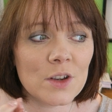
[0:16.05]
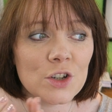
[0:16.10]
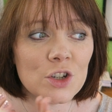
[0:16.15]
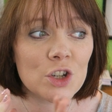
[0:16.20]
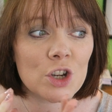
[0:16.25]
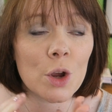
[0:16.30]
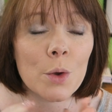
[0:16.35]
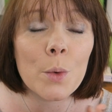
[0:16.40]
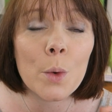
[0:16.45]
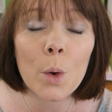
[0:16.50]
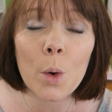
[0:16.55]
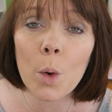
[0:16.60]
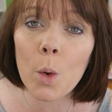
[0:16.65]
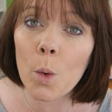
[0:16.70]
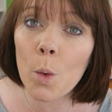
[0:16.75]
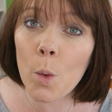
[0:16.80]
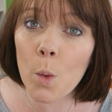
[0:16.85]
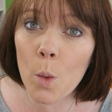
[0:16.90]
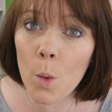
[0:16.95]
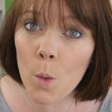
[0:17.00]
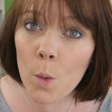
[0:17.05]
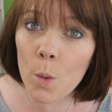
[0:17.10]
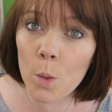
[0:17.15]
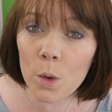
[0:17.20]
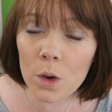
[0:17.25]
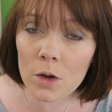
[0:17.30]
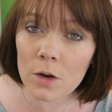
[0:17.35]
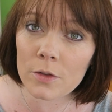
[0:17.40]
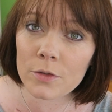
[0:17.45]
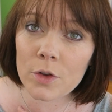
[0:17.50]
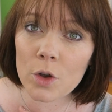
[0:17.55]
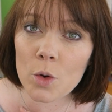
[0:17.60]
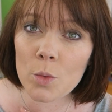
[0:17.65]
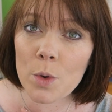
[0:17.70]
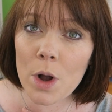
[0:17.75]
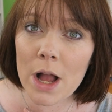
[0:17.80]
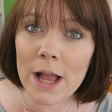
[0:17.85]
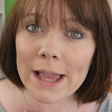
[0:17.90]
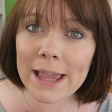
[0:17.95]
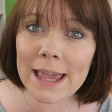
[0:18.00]
Show all of your
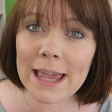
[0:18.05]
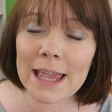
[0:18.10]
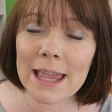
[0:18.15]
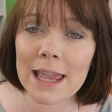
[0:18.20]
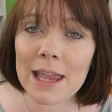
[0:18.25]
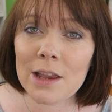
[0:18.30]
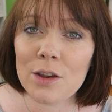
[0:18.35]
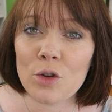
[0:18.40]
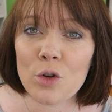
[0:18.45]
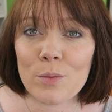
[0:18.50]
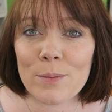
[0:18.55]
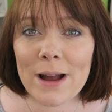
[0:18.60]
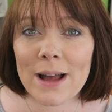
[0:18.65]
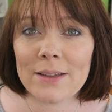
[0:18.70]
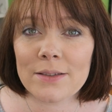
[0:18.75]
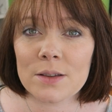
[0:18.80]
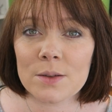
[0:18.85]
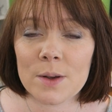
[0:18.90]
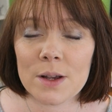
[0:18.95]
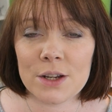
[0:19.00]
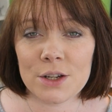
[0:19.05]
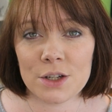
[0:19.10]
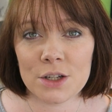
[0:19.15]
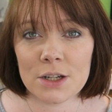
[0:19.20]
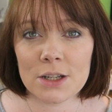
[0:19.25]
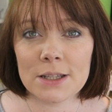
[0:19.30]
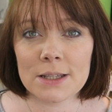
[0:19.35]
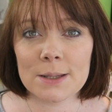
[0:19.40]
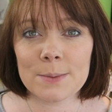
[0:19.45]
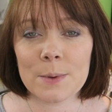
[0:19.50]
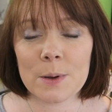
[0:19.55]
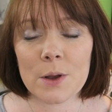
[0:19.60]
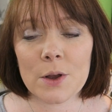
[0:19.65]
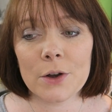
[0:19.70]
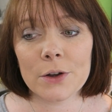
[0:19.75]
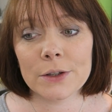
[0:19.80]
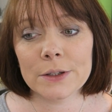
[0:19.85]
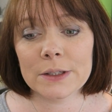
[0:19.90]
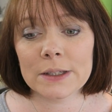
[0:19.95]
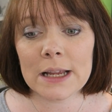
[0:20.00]
working in your maths questions,
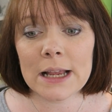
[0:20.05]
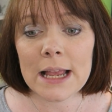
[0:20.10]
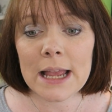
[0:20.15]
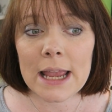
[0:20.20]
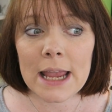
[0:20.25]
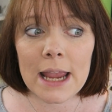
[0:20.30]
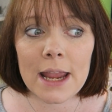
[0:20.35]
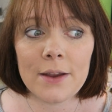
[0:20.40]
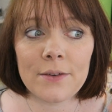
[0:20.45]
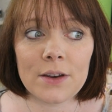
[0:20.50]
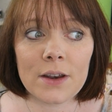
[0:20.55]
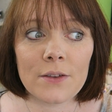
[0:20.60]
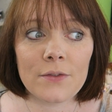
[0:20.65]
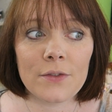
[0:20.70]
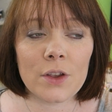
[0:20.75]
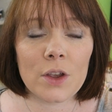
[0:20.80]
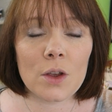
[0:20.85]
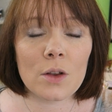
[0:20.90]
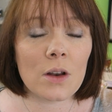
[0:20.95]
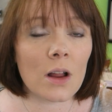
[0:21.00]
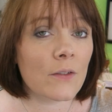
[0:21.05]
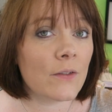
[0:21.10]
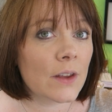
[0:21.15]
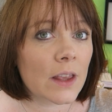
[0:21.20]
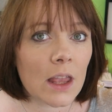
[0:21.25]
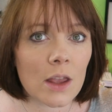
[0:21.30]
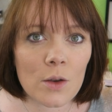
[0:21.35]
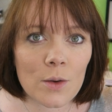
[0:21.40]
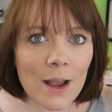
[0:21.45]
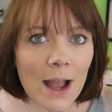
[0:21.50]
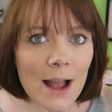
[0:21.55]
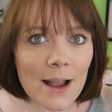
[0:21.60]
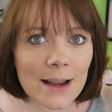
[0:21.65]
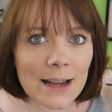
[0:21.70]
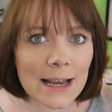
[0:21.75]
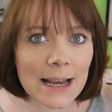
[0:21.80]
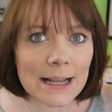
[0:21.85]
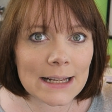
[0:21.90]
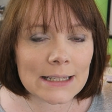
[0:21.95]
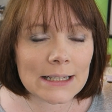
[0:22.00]
because even if you forget your
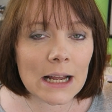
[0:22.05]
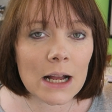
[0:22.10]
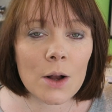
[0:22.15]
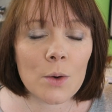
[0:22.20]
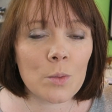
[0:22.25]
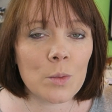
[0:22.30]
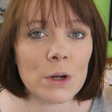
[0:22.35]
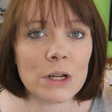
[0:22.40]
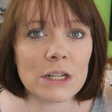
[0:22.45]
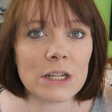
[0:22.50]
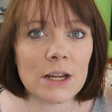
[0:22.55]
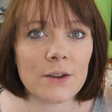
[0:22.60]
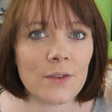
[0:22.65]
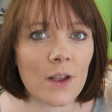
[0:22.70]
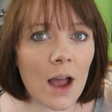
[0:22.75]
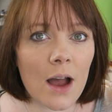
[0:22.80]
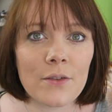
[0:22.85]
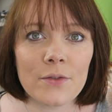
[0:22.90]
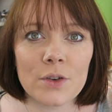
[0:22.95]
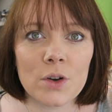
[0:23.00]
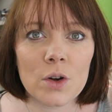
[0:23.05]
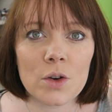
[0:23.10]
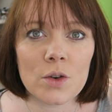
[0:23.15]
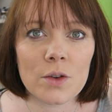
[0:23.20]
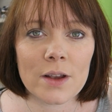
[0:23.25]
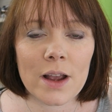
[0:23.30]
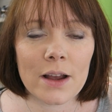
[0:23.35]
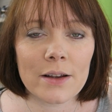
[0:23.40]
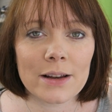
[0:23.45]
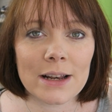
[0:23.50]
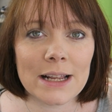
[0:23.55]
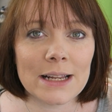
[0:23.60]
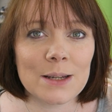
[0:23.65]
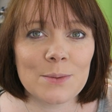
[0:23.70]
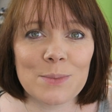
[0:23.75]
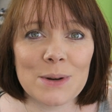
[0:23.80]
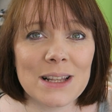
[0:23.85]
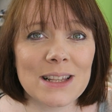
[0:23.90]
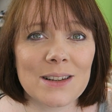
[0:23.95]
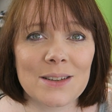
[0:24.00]
calculator, which if you have forgotten your
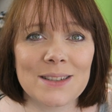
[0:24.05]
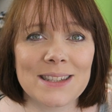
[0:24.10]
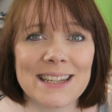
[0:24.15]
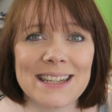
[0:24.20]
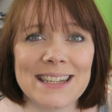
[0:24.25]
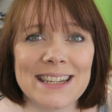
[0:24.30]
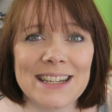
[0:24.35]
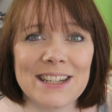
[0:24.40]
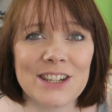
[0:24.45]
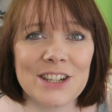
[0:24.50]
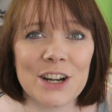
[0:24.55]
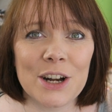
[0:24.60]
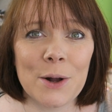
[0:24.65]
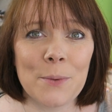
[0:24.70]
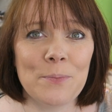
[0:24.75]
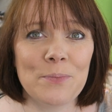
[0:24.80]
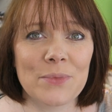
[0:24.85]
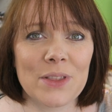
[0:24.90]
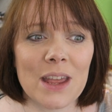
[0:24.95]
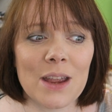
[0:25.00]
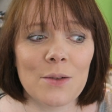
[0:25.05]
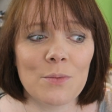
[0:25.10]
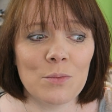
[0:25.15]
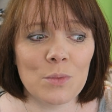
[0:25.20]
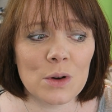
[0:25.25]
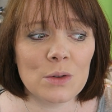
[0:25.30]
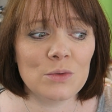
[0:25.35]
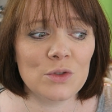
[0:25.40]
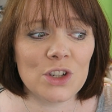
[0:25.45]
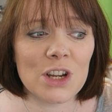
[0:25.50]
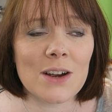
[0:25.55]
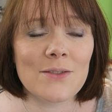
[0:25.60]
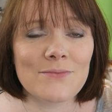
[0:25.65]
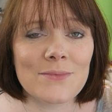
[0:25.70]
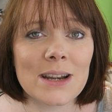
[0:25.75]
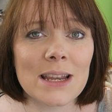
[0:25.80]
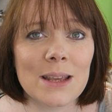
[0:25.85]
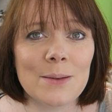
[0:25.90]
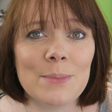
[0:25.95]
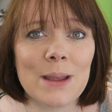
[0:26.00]
calculator, please go and see a teacher. They will
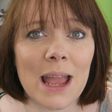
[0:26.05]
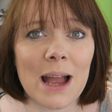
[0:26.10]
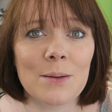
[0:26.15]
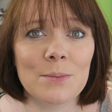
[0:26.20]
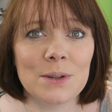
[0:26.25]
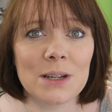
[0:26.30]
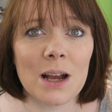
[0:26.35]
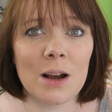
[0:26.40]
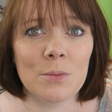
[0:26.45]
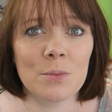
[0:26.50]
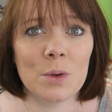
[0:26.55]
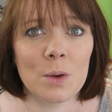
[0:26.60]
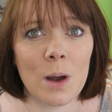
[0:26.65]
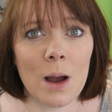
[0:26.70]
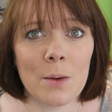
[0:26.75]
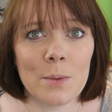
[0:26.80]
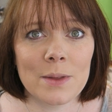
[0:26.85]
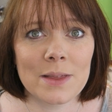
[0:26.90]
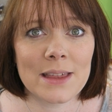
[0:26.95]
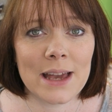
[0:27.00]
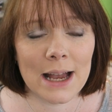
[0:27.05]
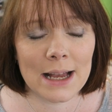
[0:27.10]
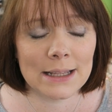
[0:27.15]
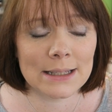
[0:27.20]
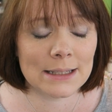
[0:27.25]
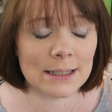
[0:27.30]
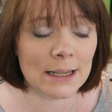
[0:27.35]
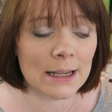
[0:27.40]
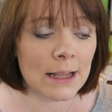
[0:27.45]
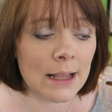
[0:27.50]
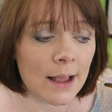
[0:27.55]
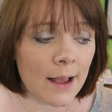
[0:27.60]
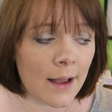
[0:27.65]
generally be able to help you out with that.